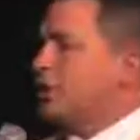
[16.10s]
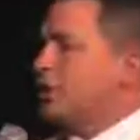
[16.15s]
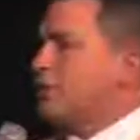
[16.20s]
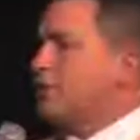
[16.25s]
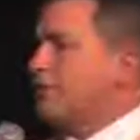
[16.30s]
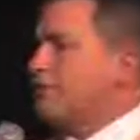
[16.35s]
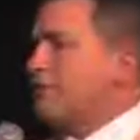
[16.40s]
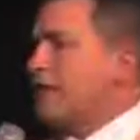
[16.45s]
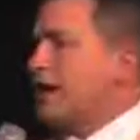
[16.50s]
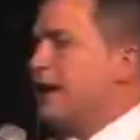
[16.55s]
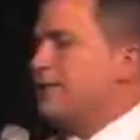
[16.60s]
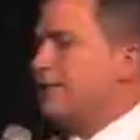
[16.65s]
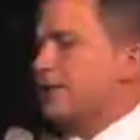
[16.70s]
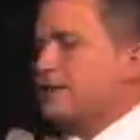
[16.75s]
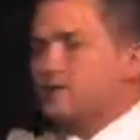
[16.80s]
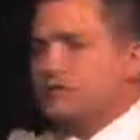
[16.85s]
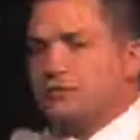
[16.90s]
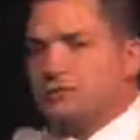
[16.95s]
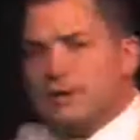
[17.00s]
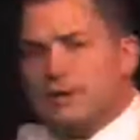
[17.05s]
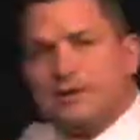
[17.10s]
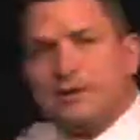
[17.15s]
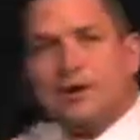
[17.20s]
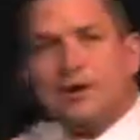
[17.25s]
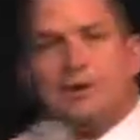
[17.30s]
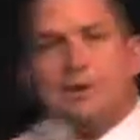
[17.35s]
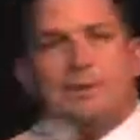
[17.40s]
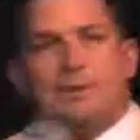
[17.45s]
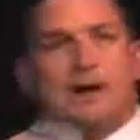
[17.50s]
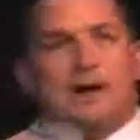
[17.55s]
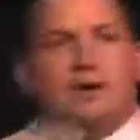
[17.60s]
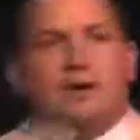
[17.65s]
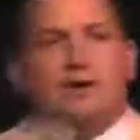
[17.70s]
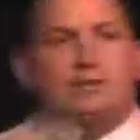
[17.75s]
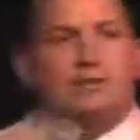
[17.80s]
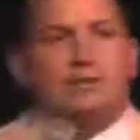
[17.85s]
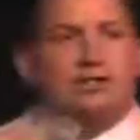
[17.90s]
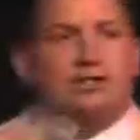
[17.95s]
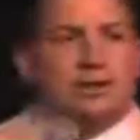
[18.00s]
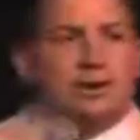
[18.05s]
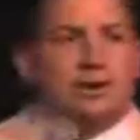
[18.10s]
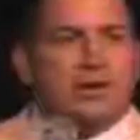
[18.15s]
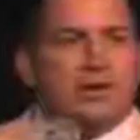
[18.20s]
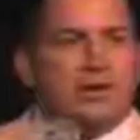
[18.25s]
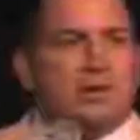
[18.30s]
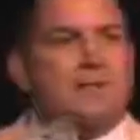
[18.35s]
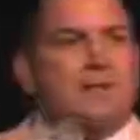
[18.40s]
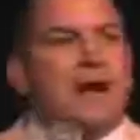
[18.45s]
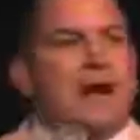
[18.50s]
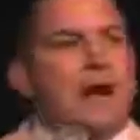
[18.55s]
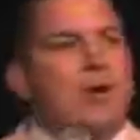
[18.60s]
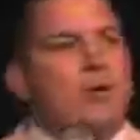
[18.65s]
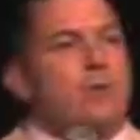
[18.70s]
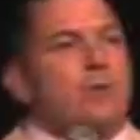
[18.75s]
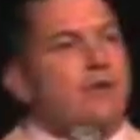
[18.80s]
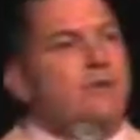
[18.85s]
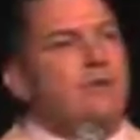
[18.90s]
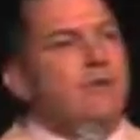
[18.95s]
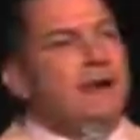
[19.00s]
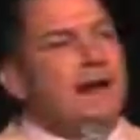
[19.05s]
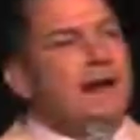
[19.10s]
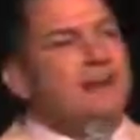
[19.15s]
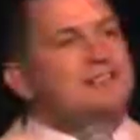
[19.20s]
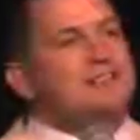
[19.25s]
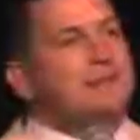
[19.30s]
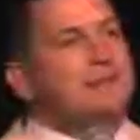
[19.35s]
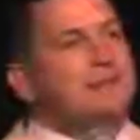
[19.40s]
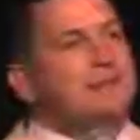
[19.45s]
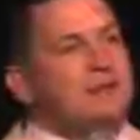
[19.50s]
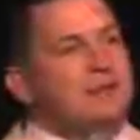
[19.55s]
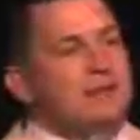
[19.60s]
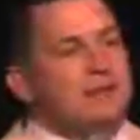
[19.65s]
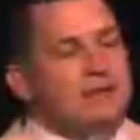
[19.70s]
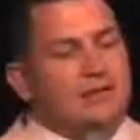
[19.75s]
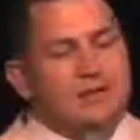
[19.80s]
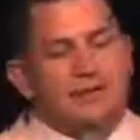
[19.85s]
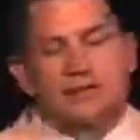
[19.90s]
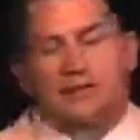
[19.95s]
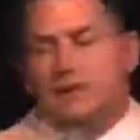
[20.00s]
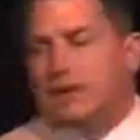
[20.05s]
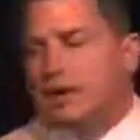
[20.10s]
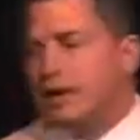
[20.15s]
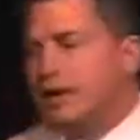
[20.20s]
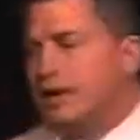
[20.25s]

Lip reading: you what 5 Links is really all about, to show you the power of possibility.